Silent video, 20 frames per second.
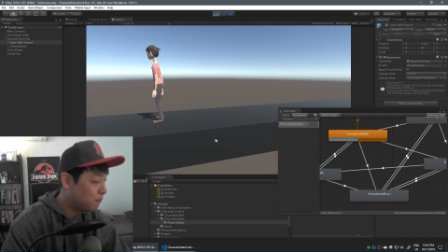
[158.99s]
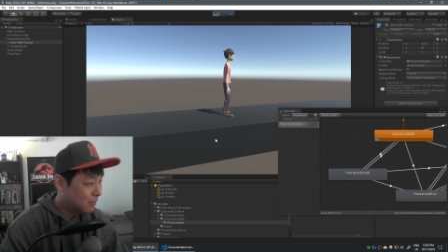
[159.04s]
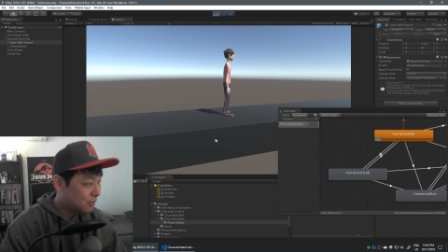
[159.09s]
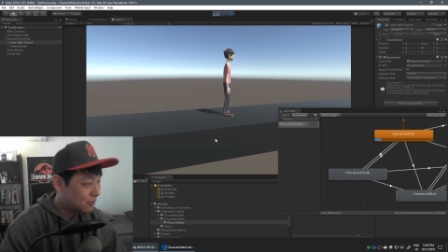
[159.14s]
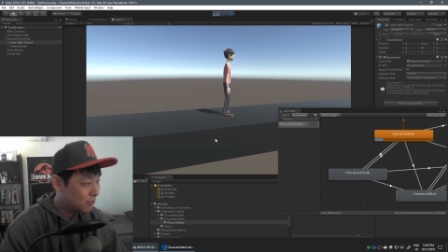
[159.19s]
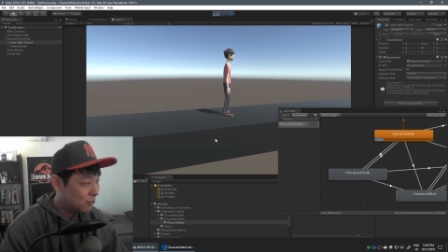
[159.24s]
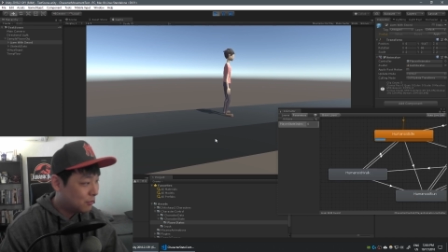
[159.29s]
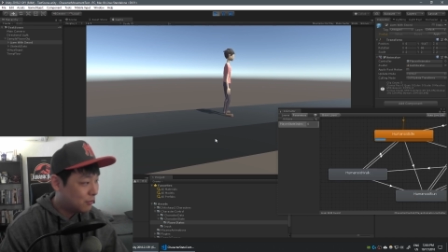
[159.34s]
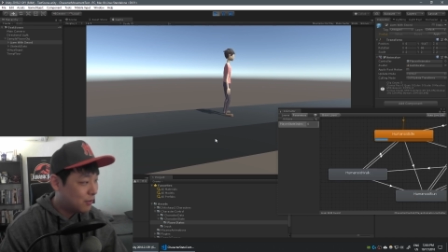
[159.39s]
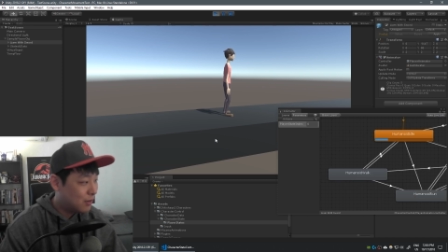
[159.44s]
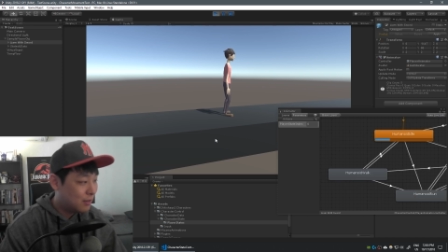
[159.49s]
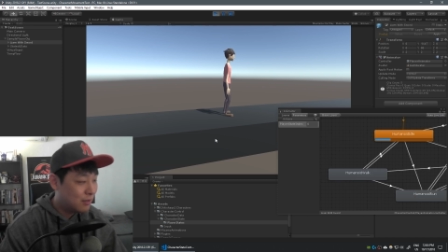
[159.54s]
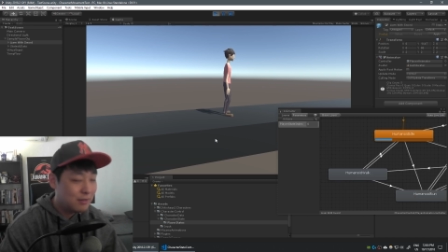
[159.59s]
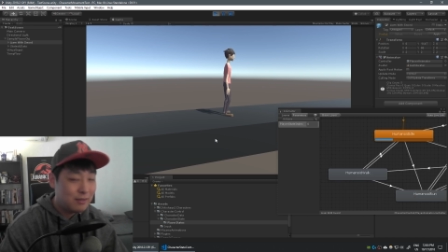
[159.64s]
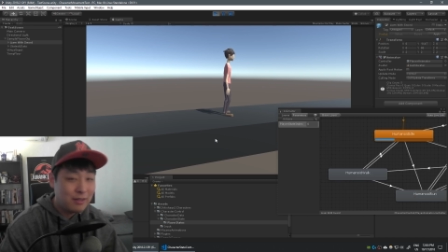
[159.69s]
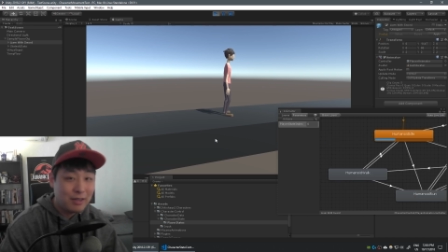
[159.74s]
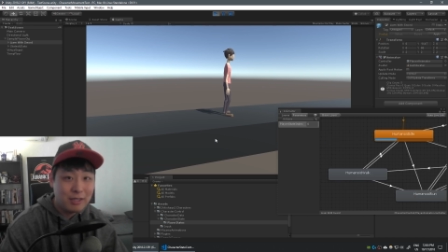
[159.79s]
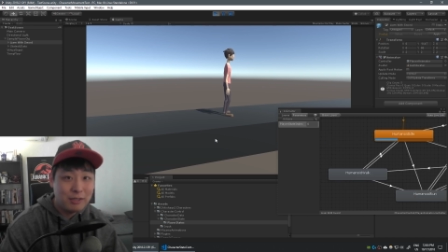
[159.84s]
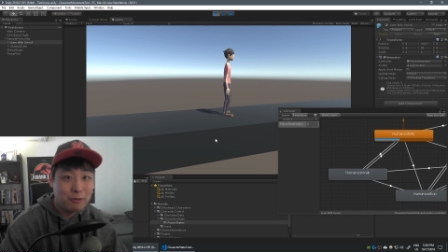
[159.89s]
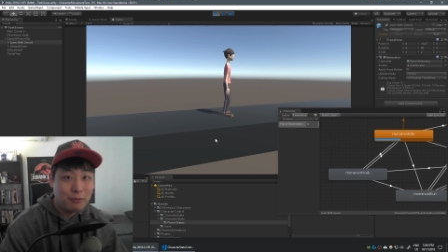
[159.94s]
So uh,
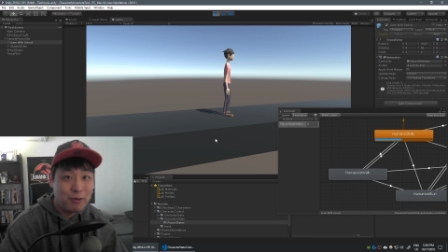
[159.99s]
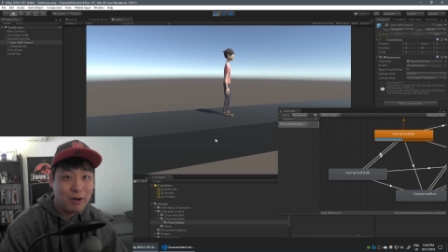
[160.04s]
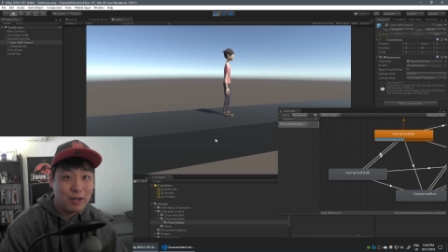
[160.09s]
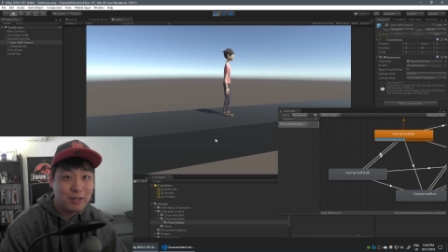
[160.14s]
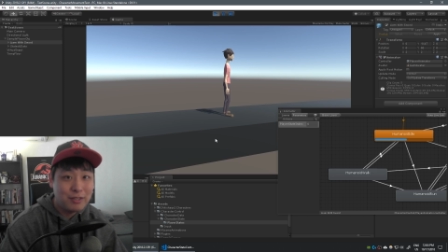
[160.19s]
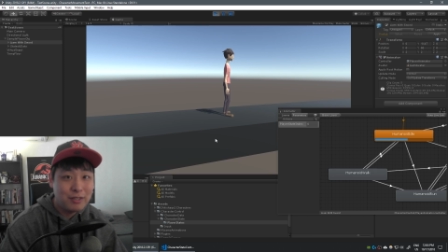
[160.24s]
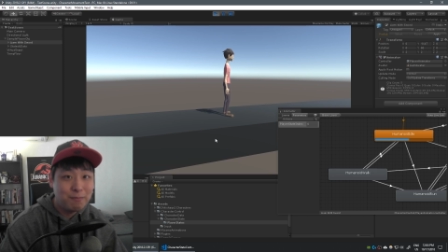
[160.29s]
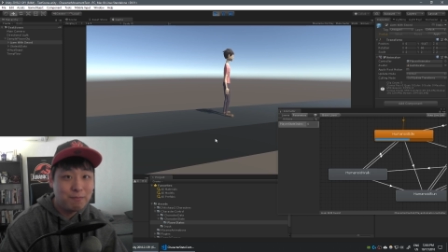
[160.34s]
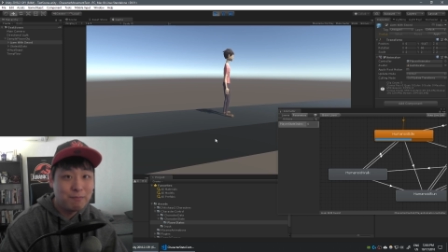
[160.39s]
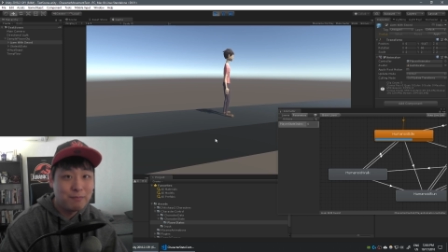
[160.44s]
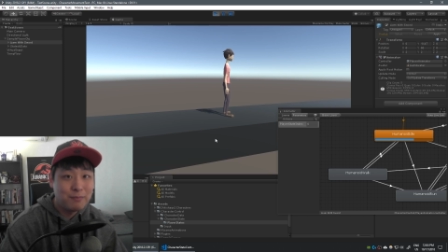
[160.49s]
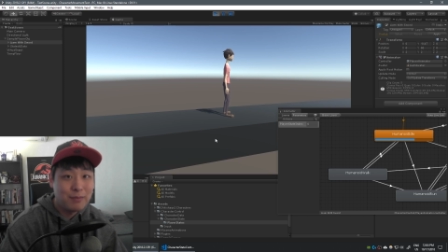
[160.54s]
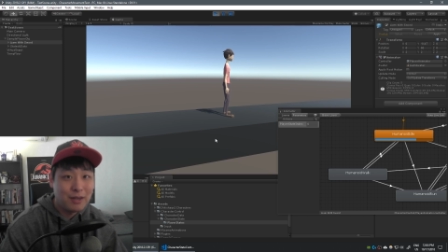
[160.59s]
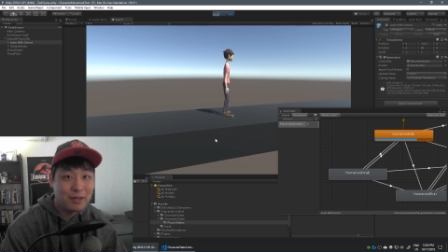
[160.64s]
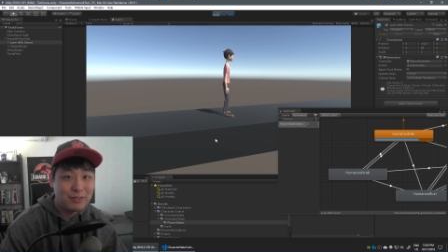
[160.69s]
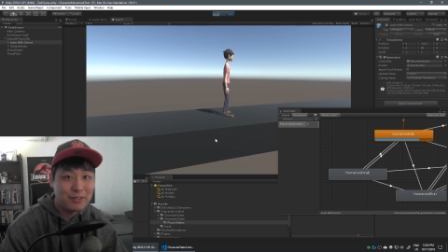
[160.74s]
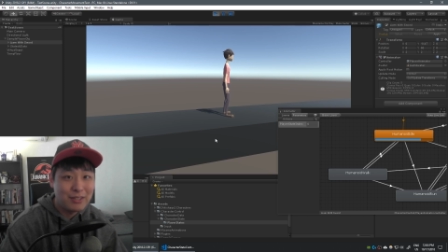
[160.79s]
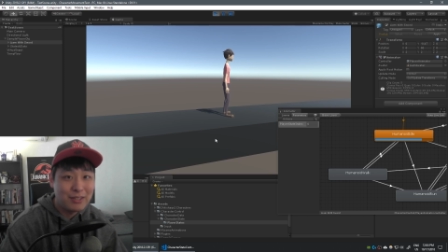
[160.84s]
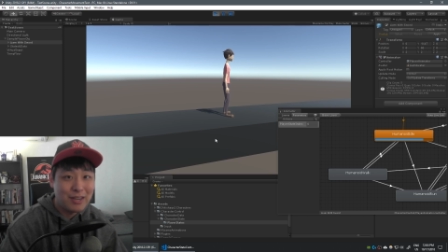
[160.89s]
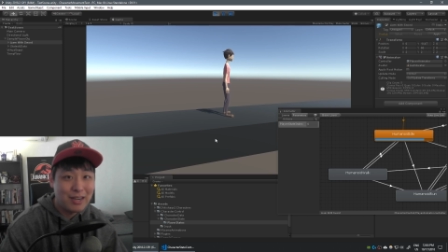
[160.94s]
thanks for watching. I'll
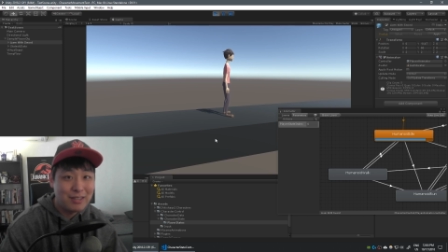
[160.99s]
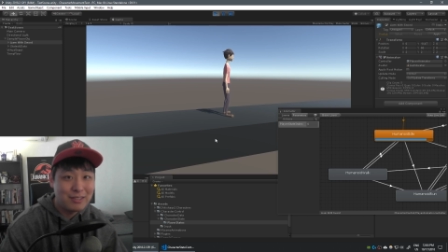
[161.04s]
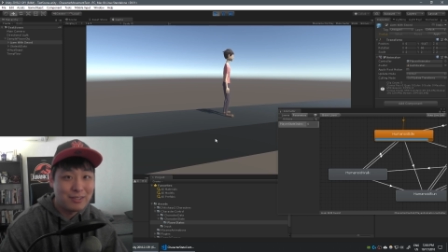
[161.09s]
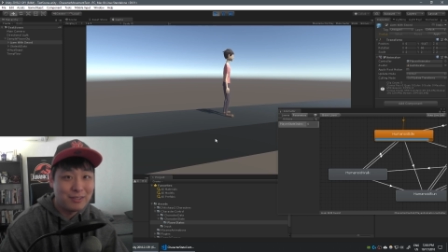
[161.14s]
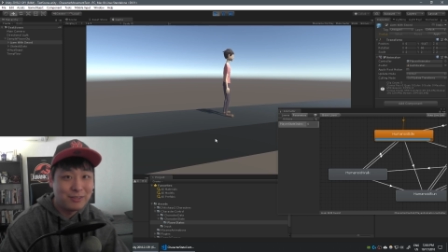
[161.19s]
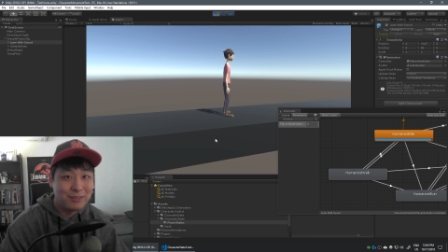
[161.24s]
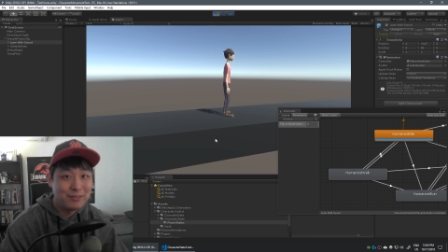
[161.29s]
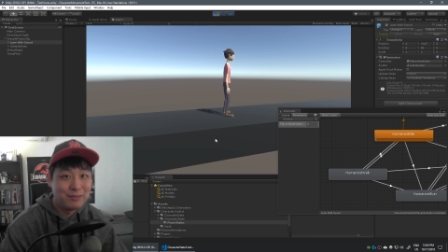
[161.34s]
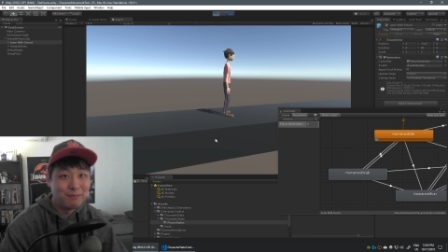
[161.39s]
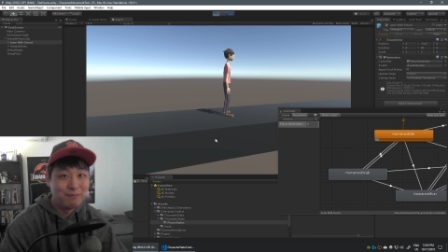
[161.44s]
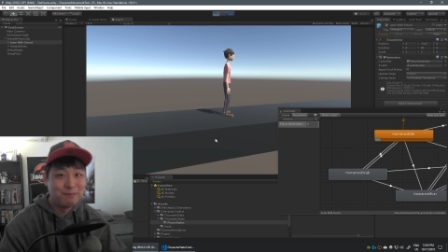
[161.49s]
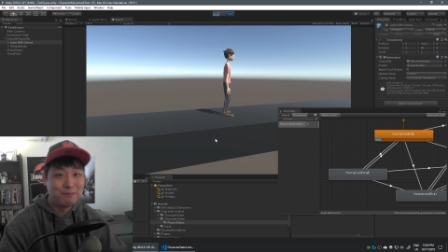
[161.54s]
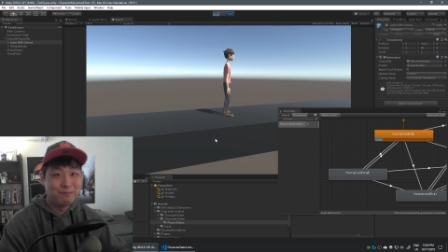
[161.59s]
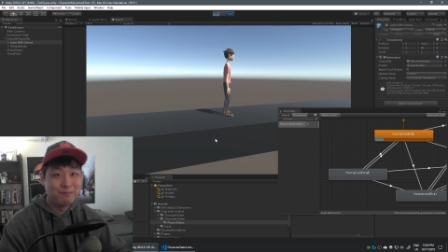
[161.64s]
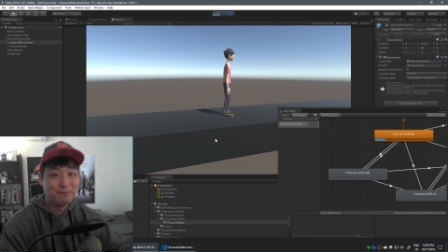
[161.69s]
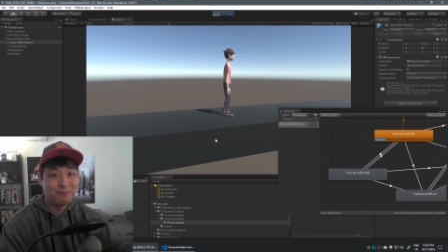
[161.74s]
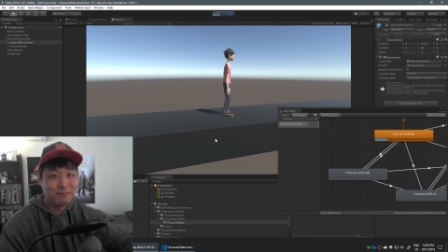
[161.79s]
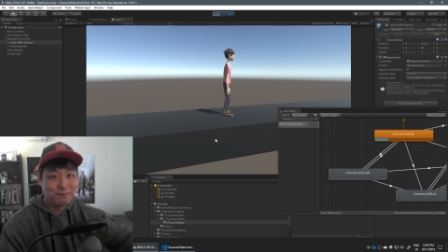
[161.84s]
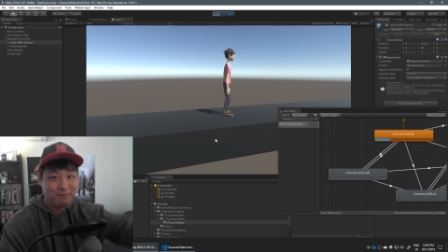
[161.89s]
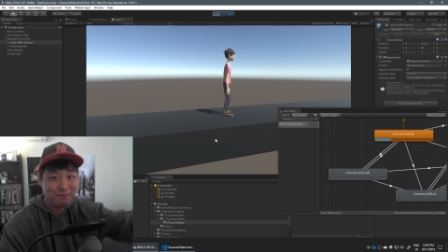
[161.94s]
see you guys soon.
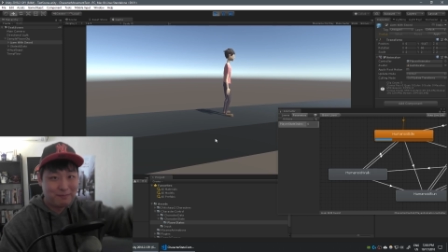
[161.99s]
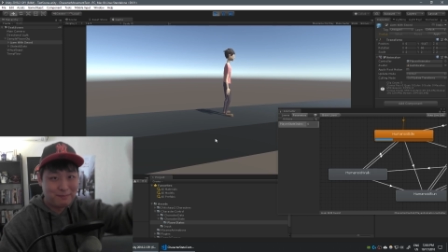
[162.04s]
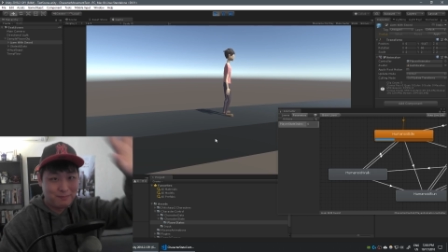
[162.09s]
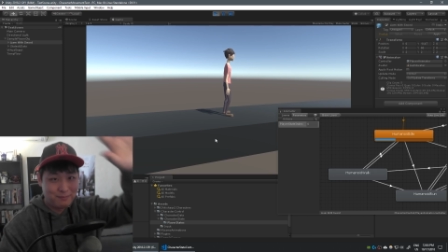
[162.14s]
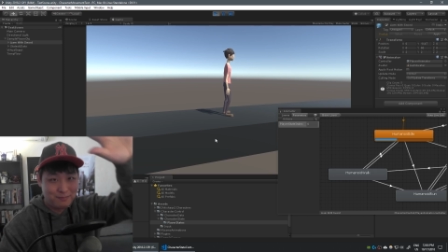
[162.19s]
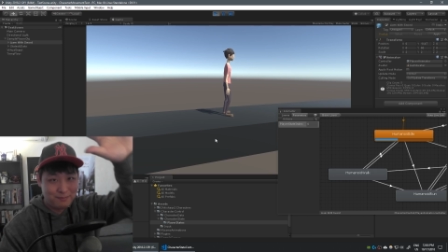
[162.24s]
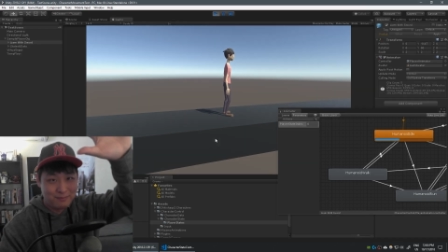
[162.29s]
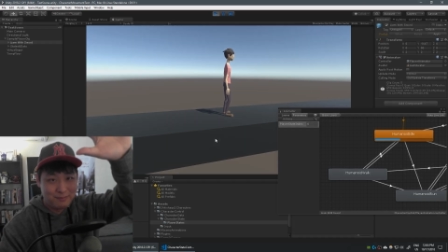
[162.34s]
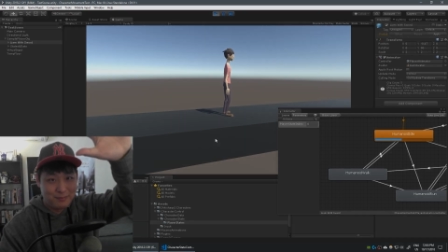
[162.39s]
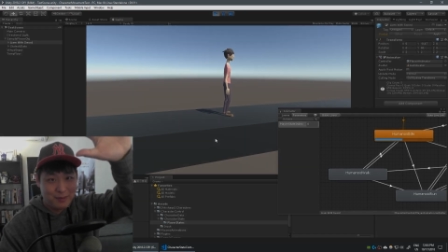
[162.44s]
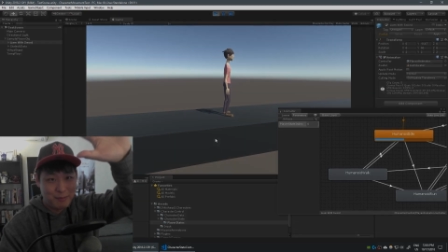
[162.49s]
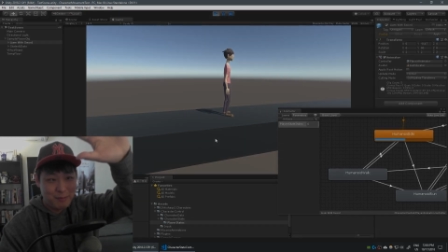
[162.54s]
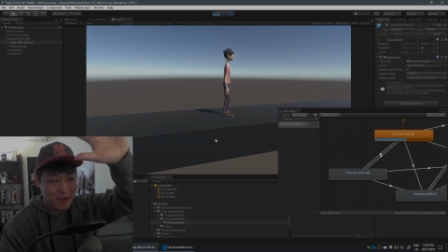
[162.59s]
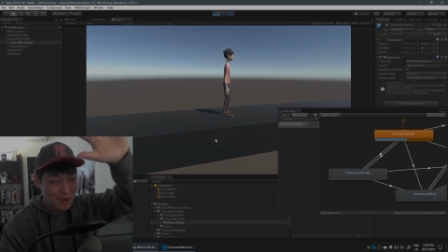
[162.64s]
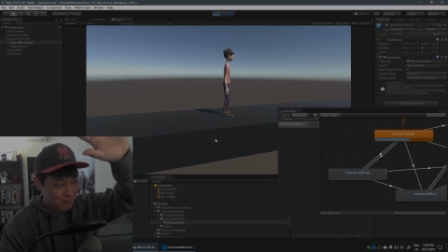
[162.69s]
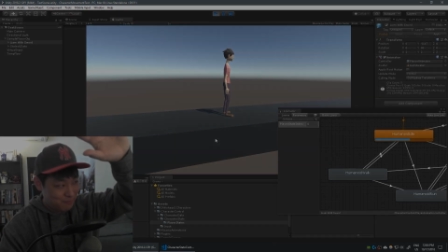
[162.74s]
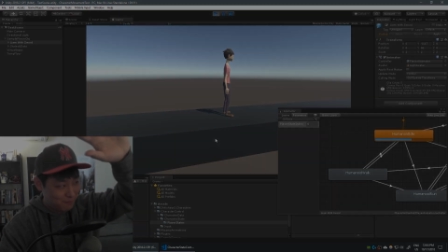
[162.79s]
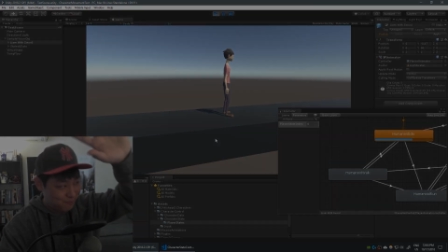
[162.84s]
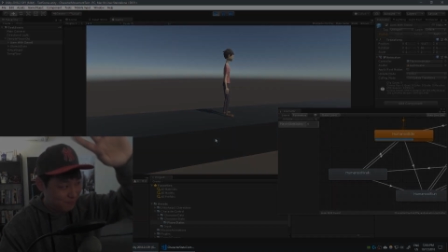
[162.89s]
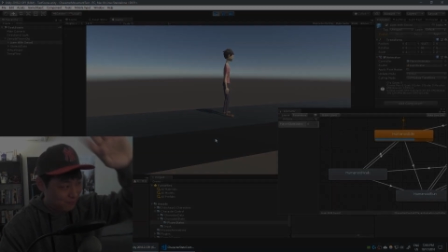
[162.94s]
Bye
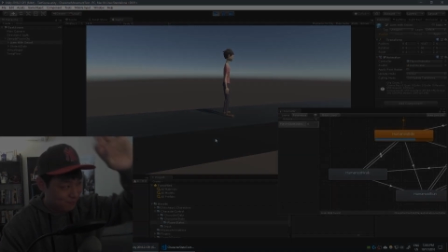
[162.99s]
bye.